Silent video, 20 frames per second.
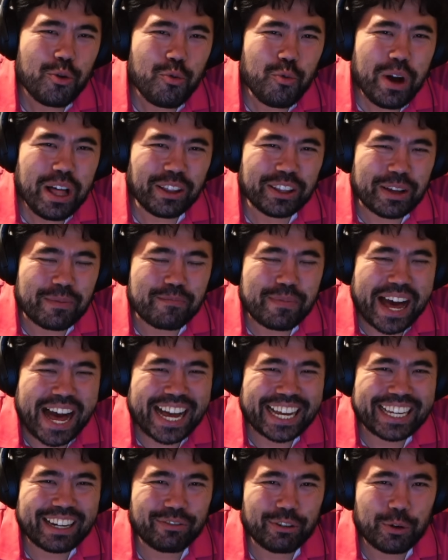Welcome
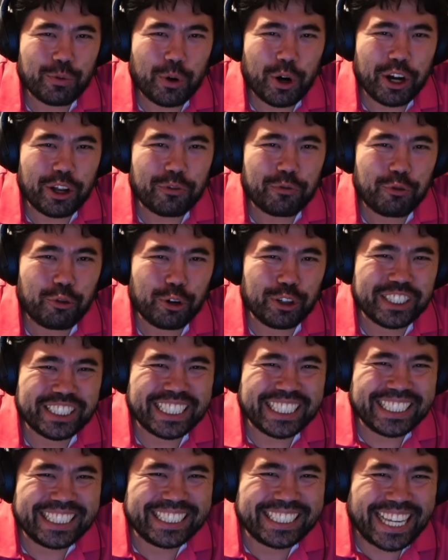back, everyone. For
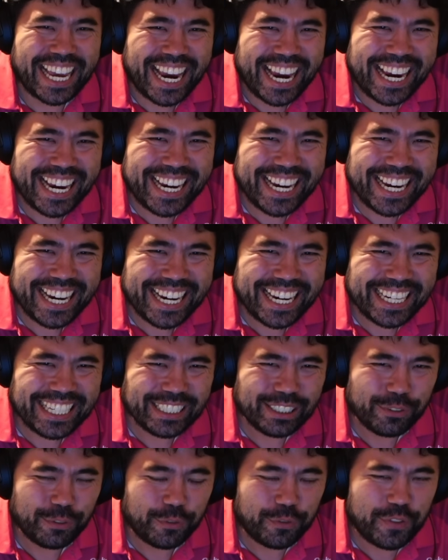
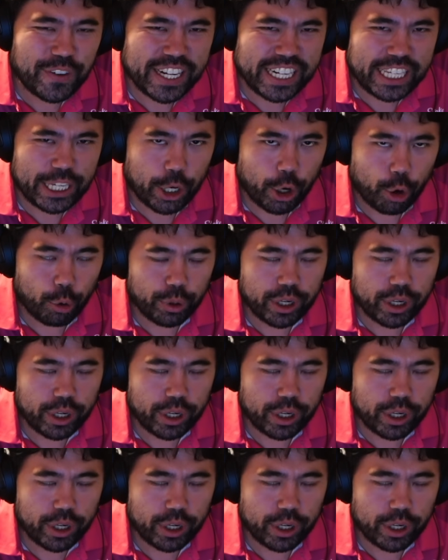today's video,